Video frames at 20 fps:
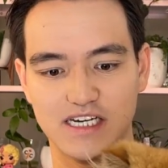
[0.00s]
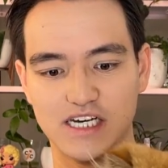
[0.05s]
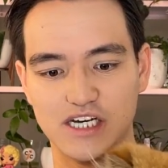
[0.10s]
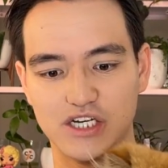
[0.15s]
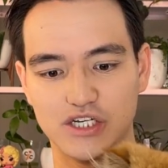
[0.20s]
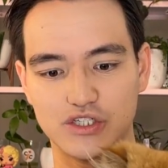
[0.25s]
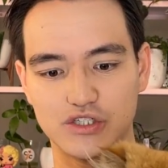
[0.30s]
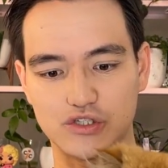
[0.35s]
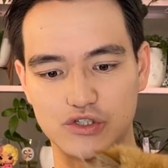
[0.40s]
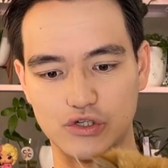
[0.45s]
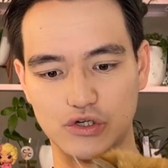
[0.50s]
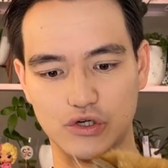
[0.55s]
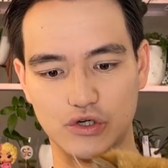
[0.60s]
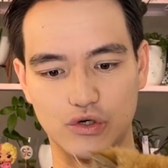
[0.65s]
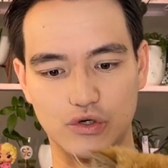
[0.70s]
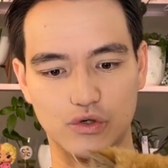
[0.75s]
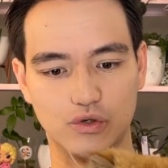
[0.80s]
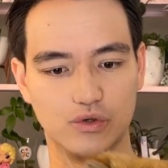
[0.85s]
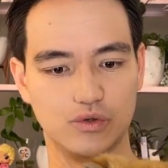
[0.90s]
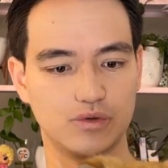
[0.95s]

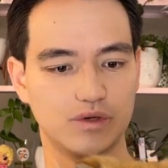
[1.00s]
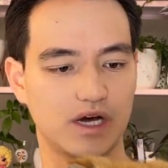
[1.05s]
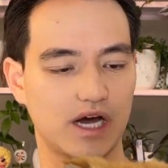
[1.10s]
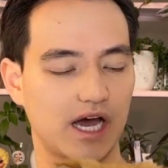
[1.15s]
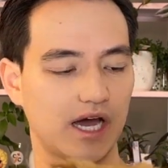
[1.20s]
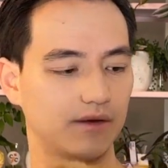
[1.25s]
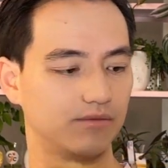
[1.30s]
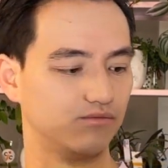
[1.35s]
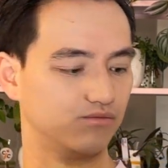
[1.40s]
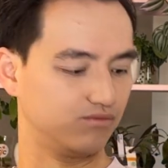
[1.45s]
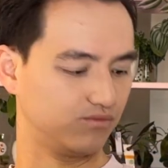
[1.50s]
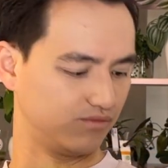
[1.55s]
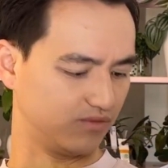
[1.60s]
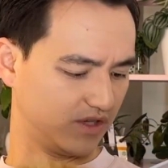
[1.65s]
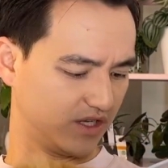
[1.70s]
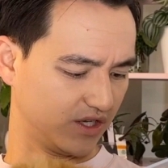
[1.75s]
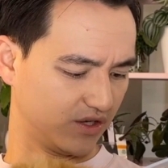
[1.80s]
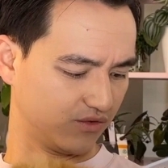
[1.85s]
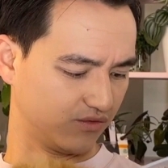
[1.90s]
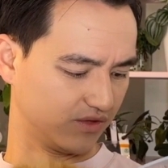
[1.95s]
So I'm
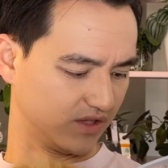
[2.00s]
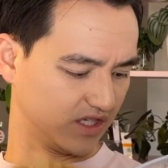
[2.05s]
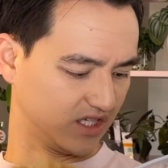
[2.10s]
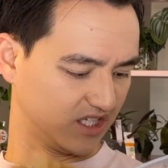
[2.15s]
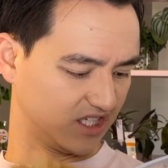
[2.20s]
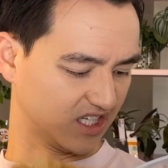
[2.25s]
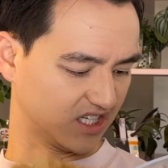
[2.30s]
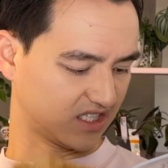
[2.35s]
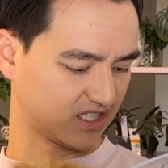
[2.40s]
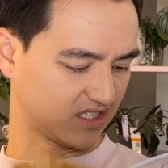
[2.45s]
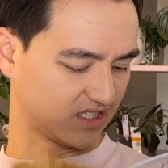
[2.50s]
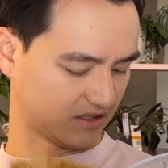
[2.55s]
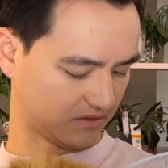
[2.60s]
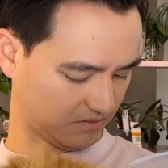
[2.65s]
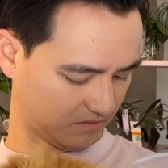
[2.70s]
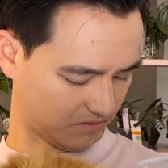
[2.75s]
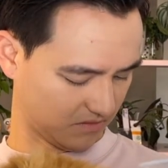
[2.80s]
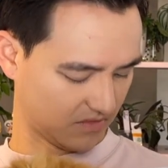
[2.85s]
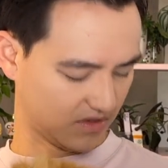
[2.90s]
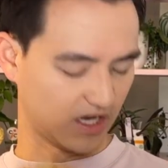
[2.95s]
literally just
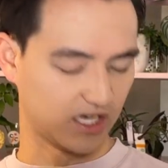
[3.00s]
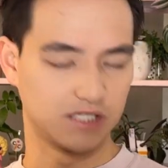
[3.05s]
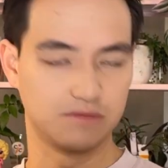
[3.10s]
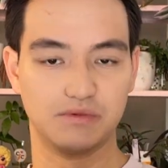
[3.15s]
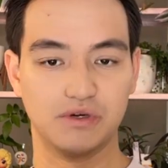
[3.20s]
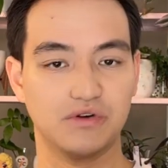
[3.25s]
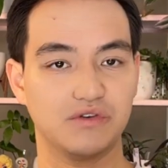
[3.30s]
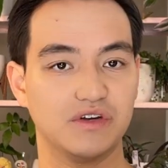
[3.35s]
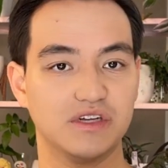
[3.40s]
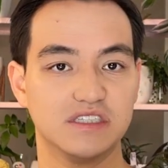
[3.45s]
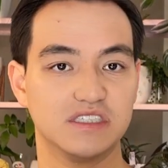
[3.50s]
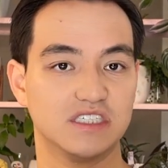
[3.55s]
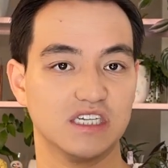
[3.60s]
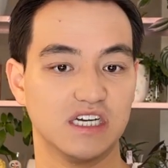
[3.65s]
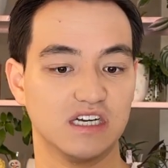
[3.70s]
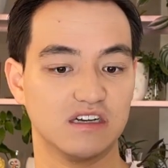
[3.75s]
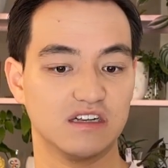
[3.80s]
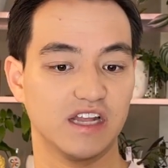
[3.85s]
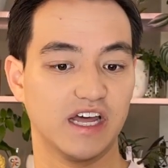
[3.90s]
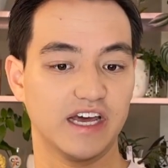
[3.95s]

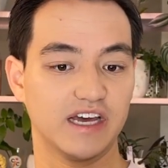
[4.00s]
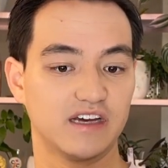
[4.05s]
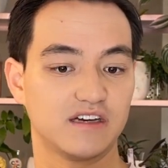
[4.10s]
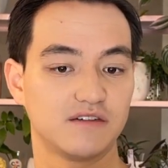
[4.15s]
experiencing like